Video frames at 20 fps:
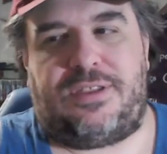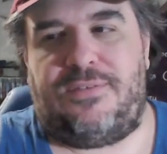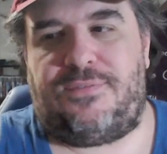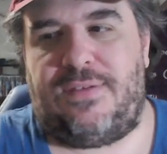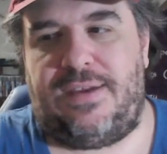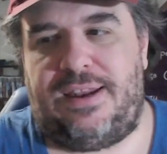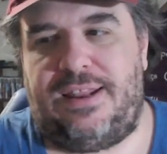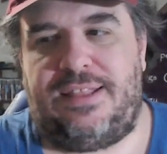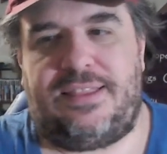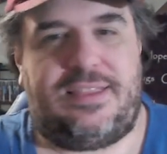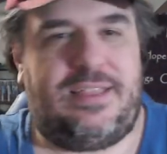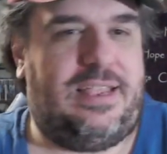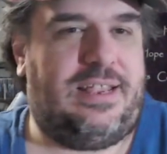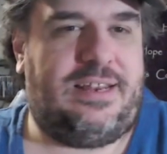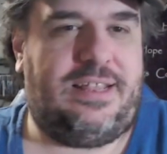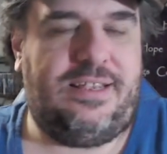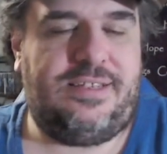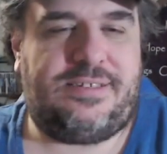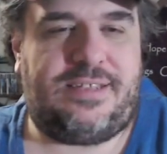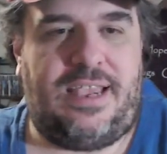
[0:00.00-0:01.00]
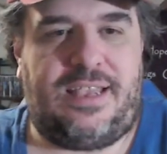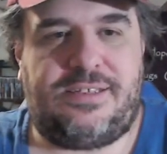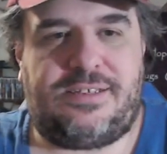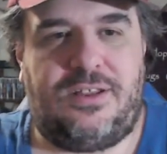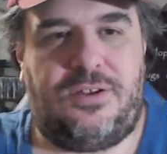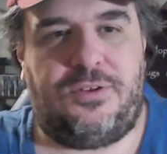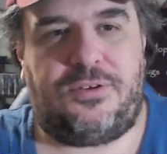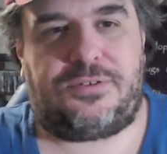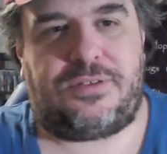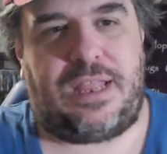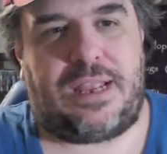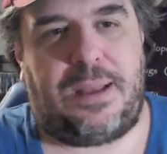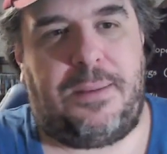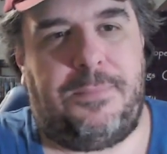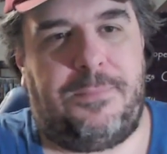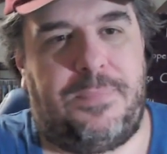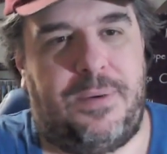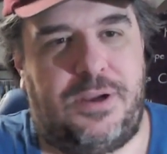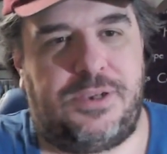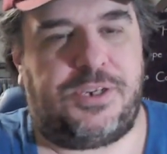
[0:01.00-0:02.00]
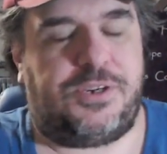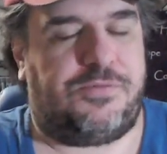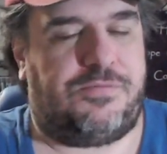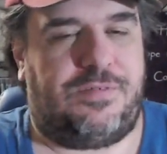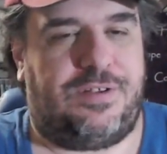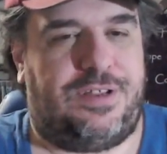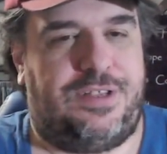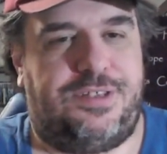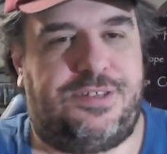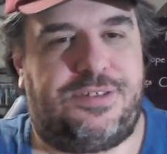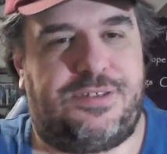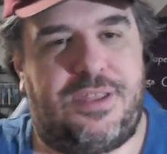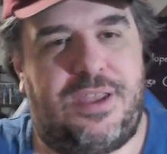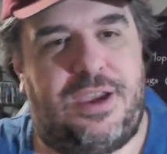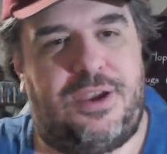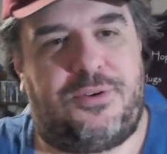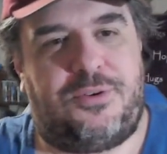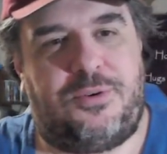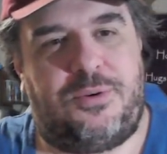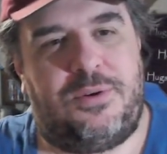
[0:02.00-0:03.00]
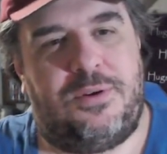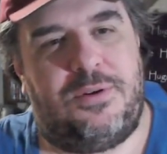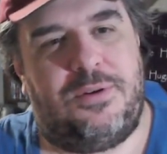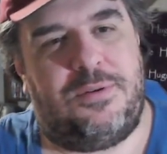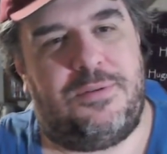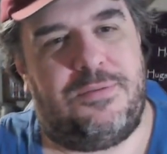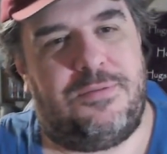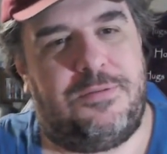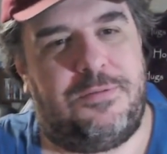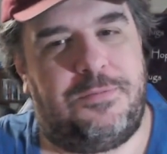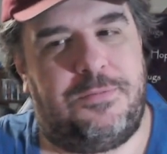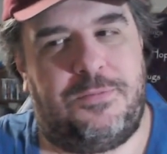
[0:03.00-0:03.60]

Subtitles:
If anything, these days it looks like a budget release title,